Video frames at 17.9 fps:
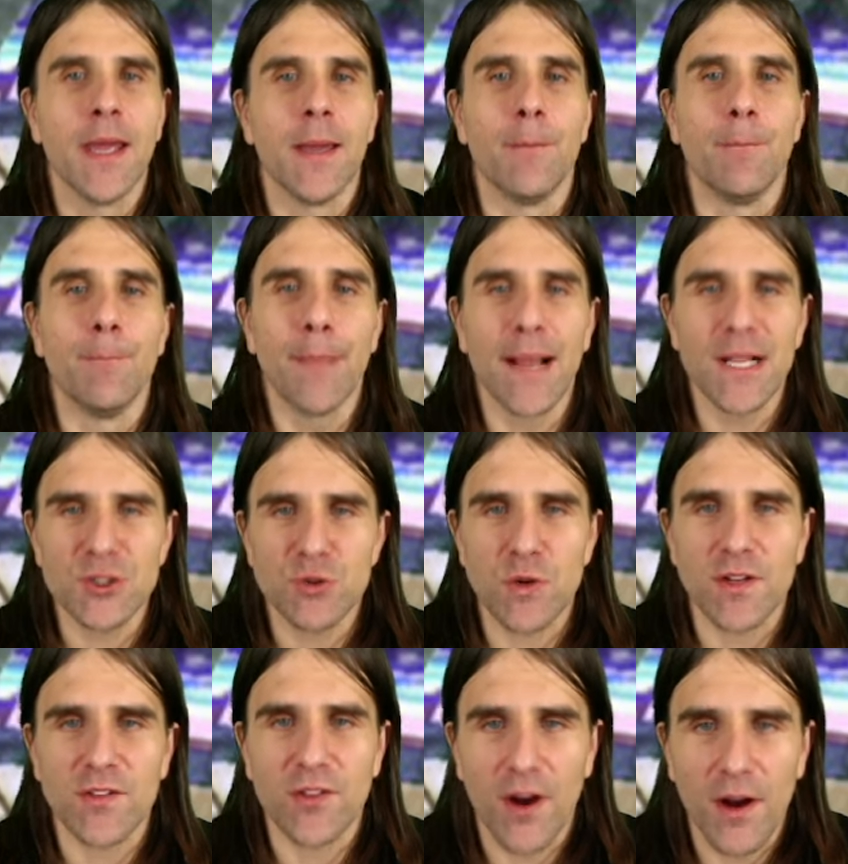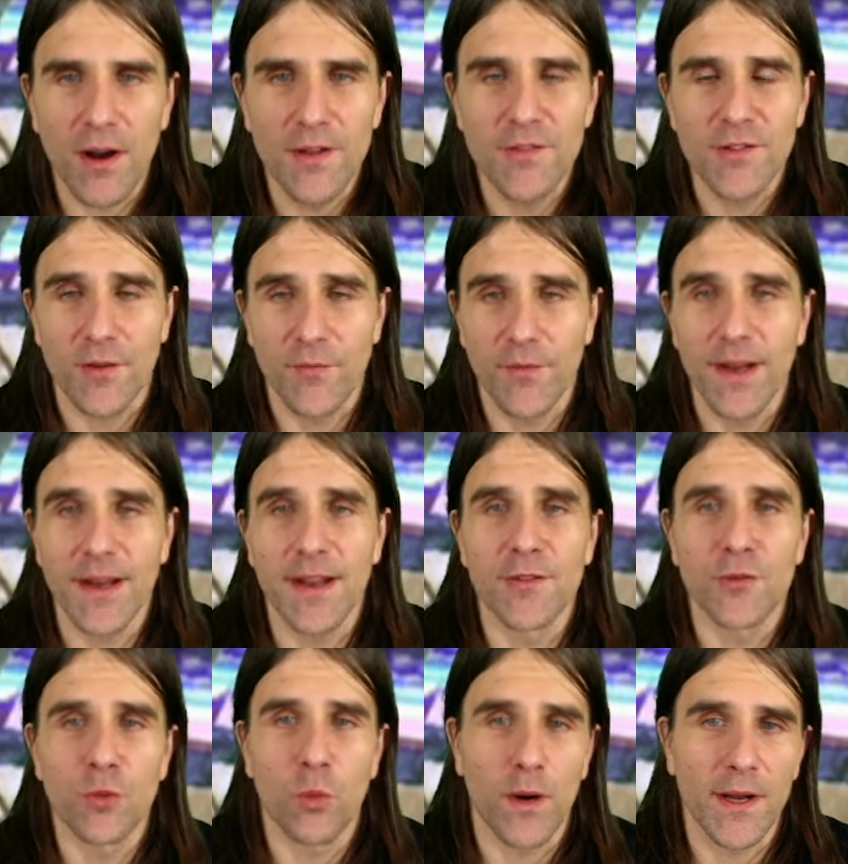metric tons of it
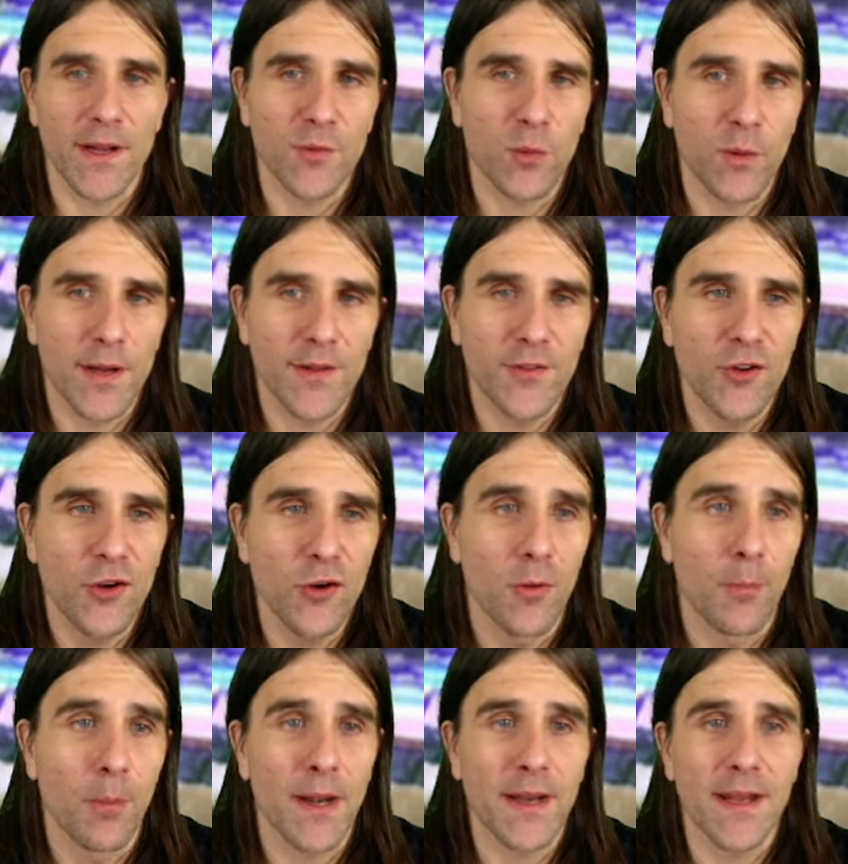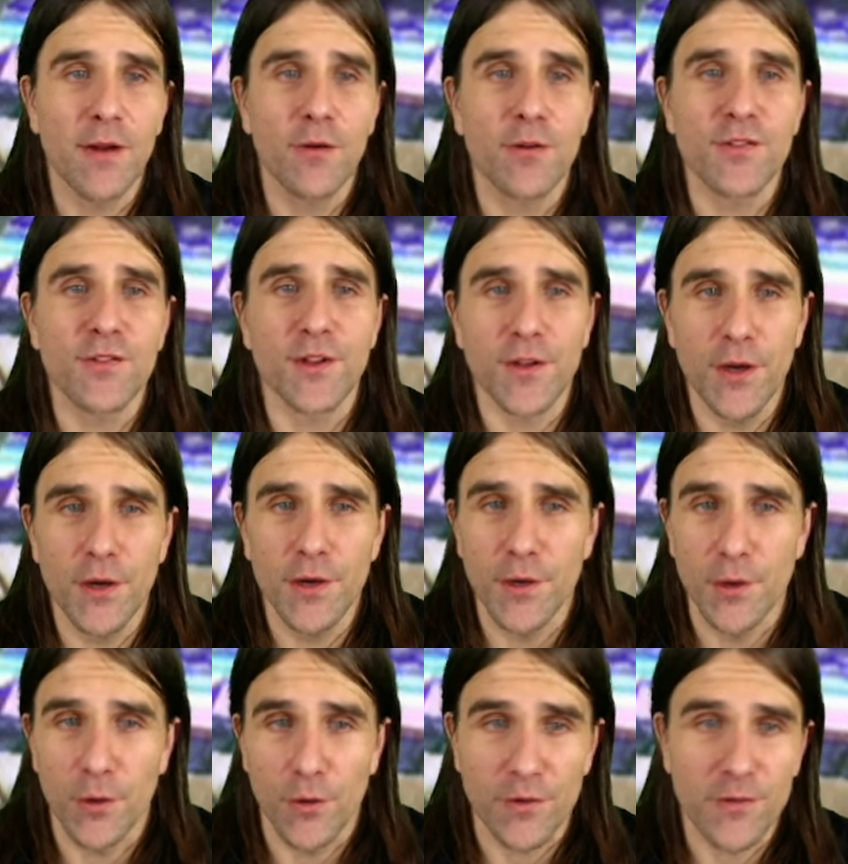in 2022. But here's the good
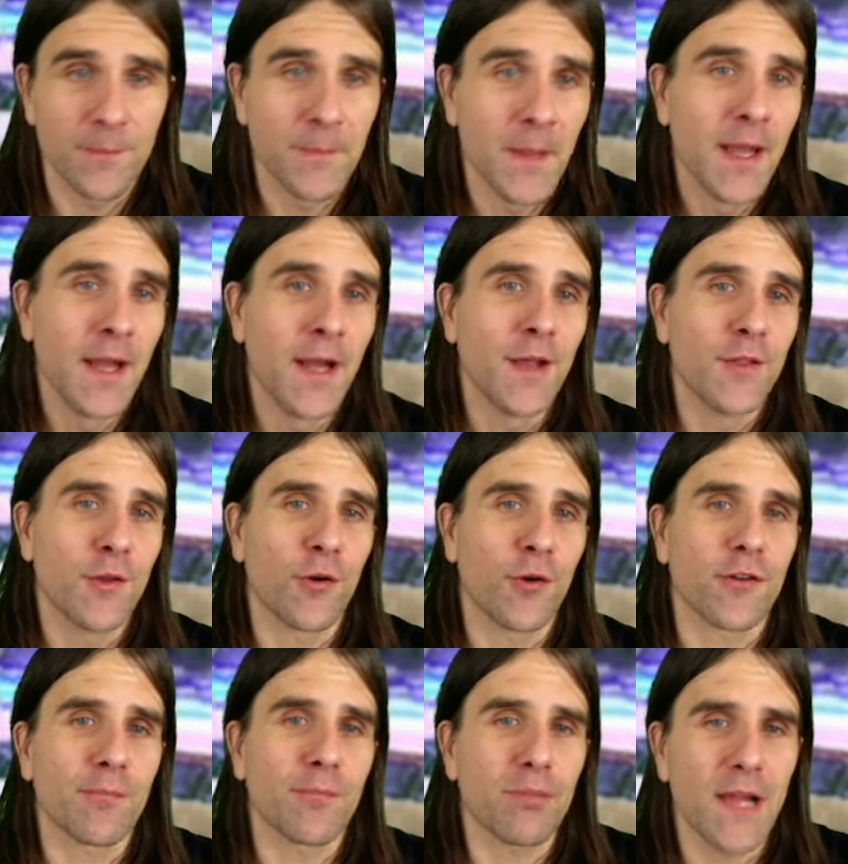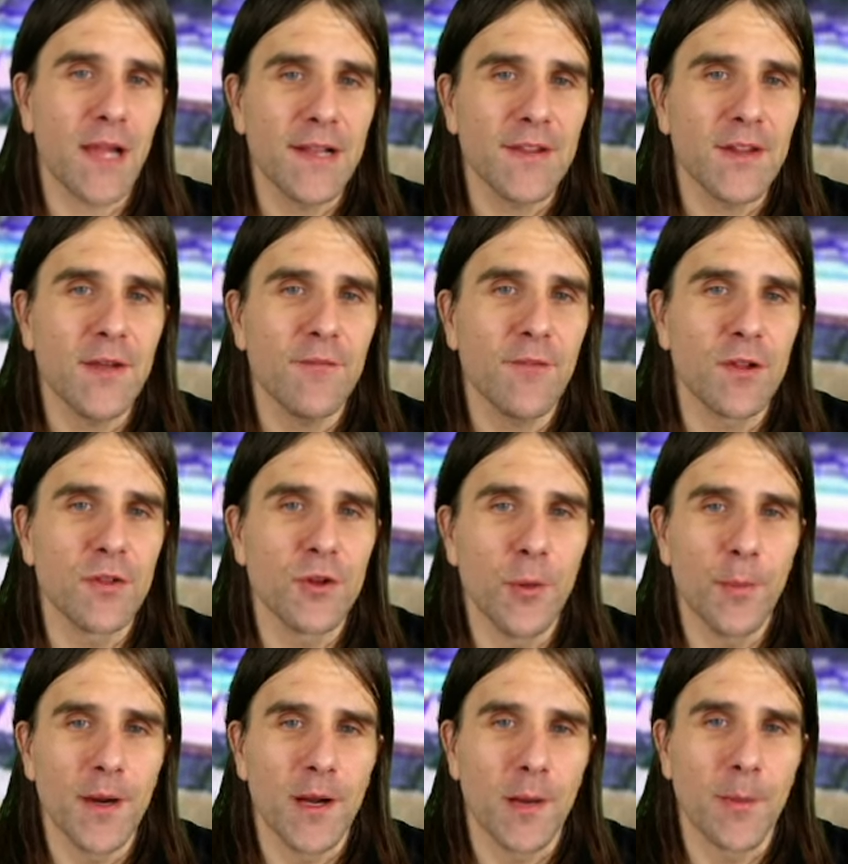news there is plenty of
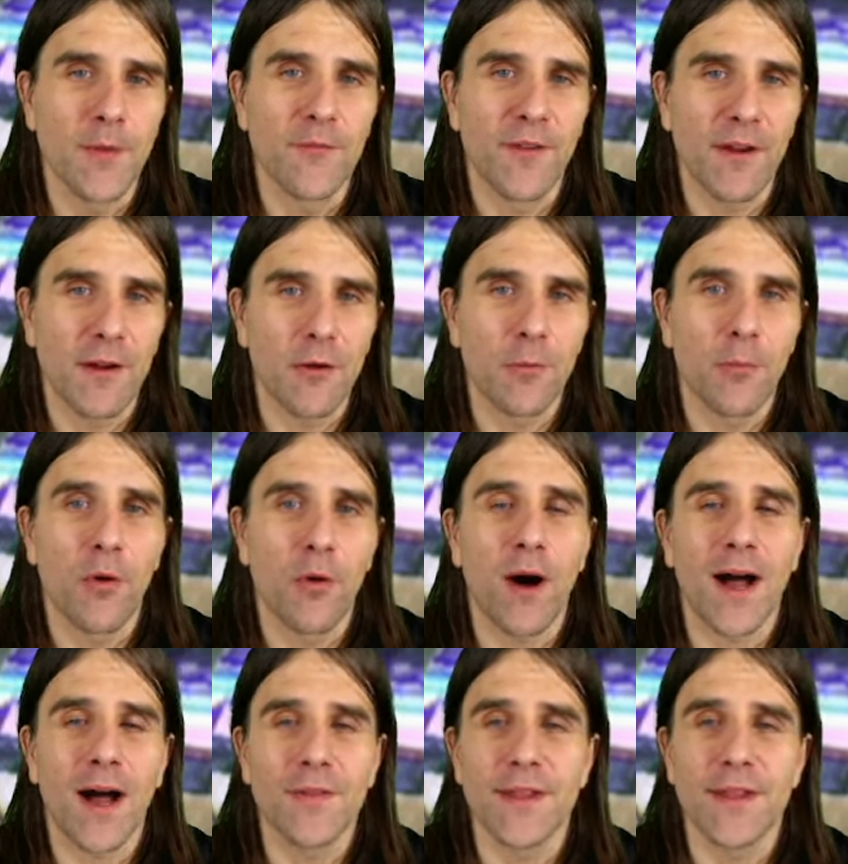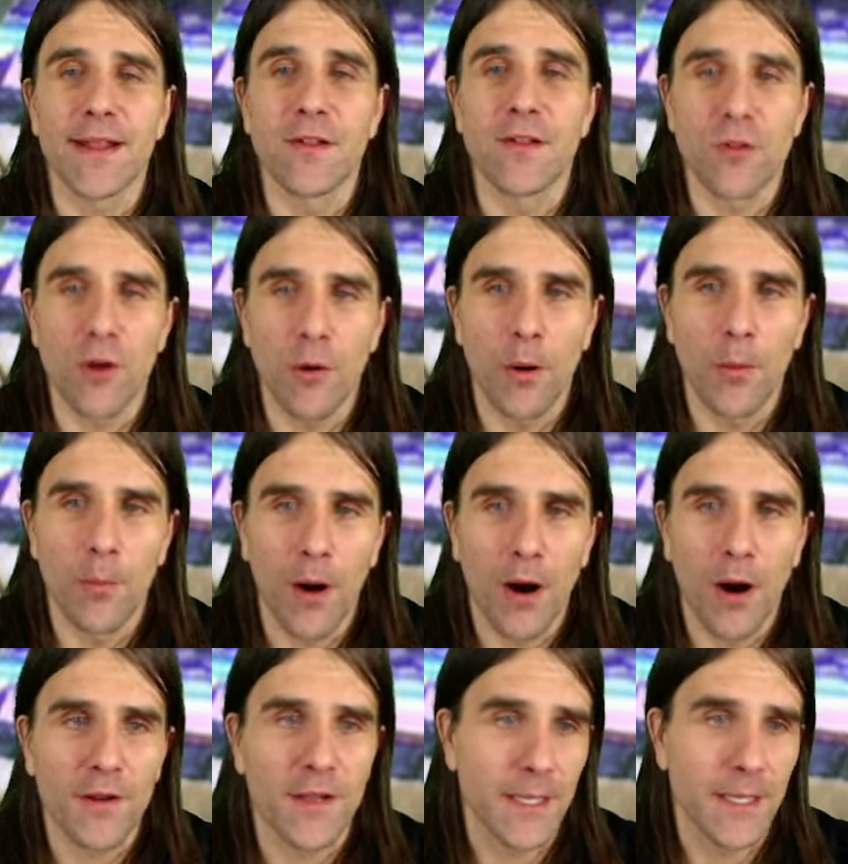aluminum available on the global
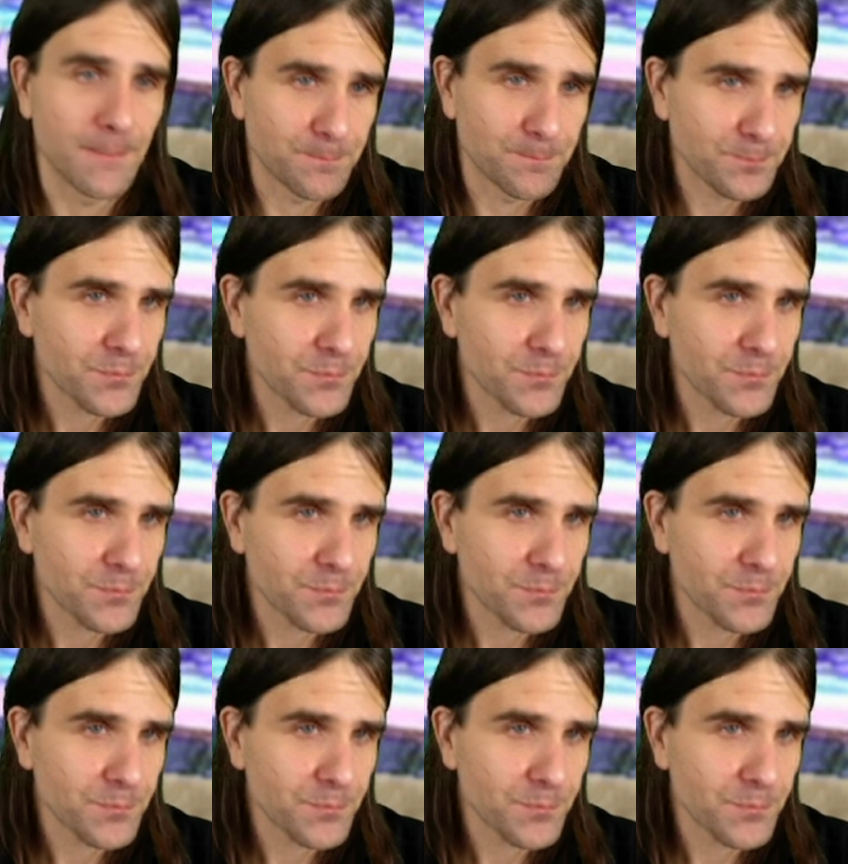market.